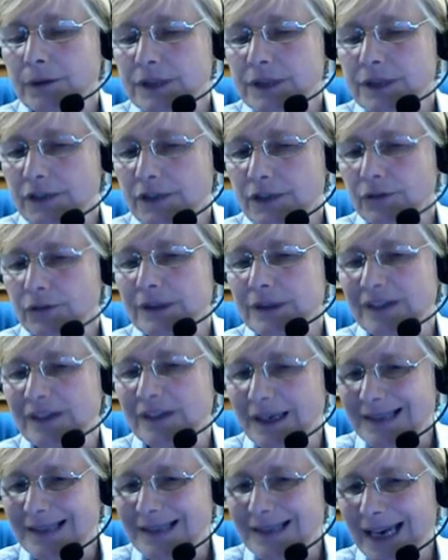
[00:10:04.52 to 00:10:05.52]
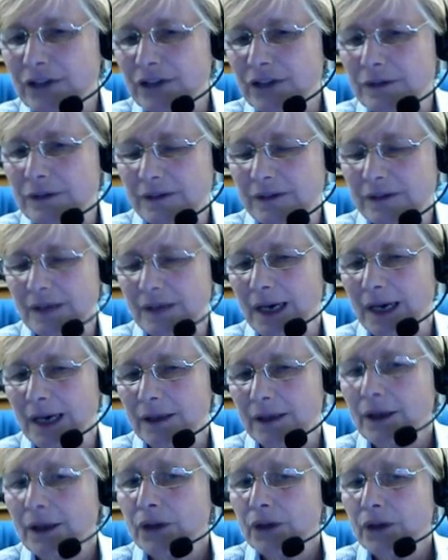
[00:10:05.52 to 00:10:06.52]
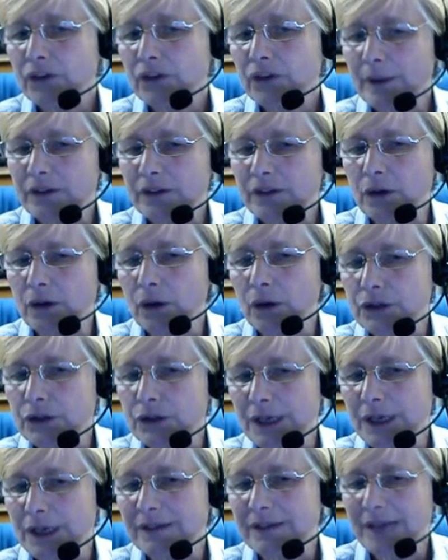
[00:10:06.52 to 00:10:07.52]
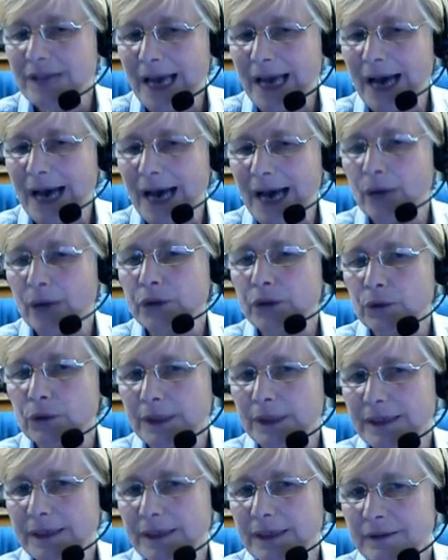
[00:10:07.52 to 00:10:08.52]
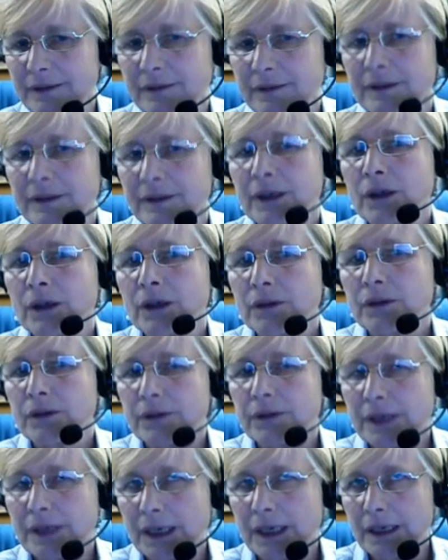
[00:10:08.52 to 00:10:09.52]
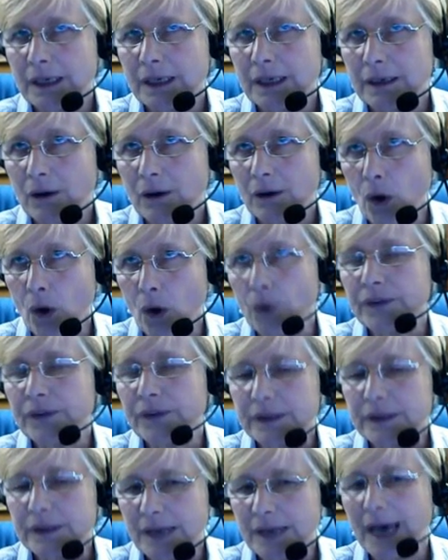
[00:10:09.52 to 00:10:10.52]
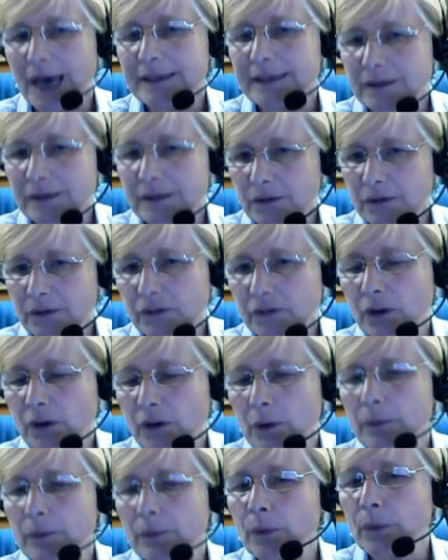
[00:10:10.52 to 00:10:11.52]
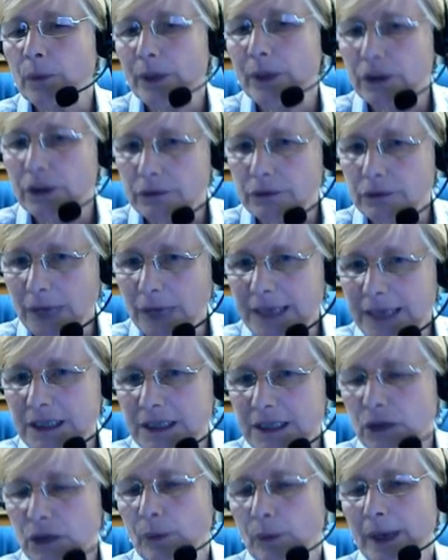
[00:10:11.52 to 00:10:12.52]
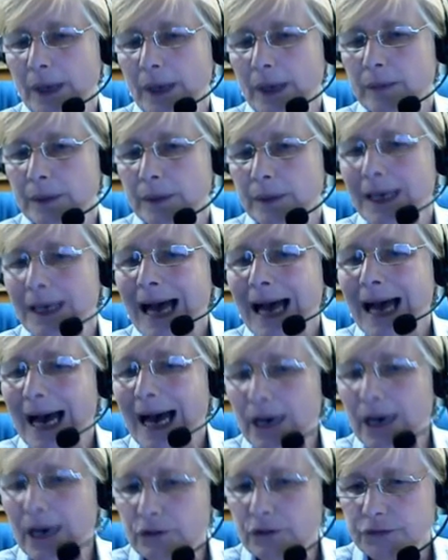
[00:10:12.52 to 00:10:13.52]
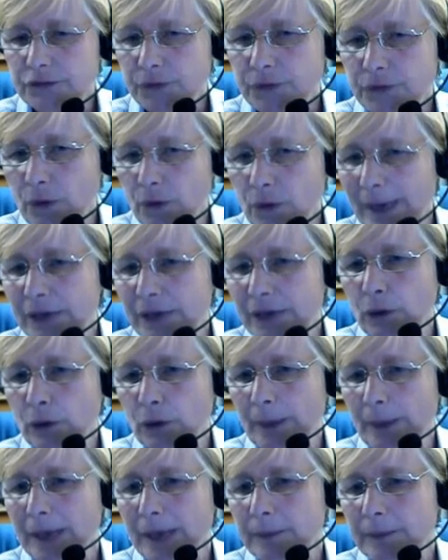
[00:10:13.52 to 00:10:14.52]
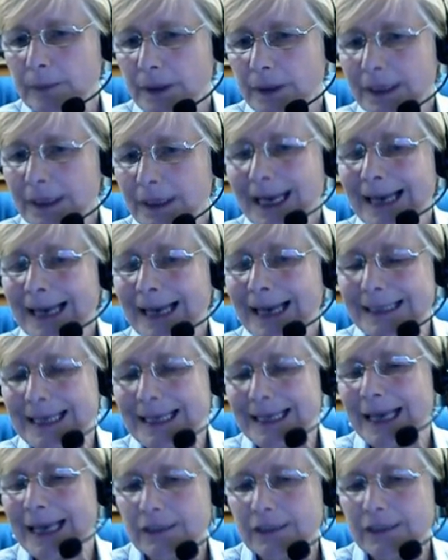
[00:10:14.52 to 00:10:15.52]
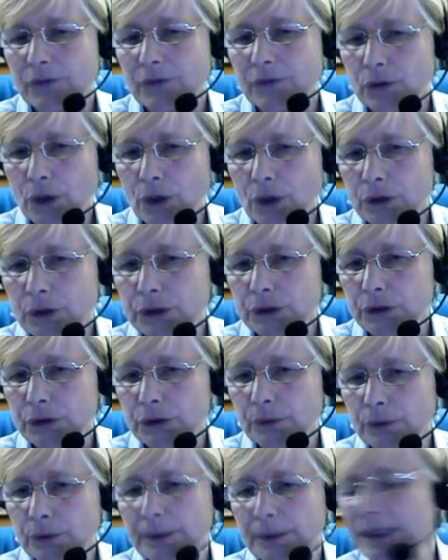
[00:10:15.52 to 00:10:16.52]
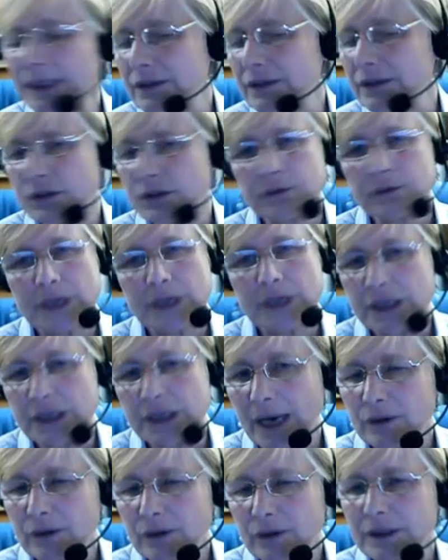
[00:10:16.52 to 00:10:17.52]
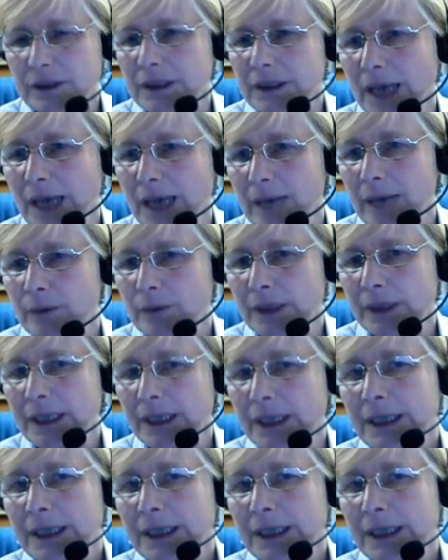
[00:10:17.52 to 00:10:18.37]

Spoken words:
different citation style. So it's not just how you list the author, title, and so on, but when you're writing your paper, how to format your paper. And again, if you're not sure, please do reach out to the library.